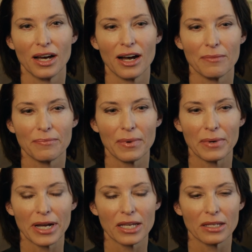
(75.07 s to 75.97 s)
Um,
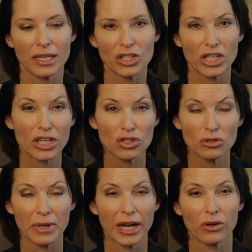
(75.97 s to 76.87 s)
my
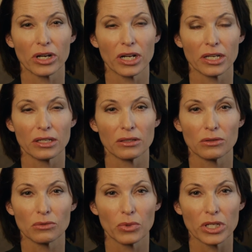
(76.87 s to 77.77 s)
educational background, I
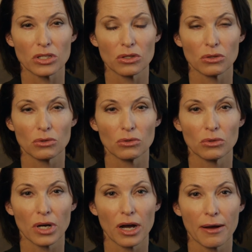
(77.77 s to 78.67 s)
went
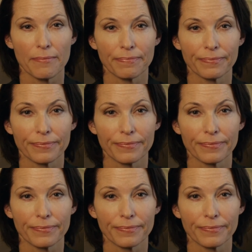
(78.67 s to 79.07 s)
to um,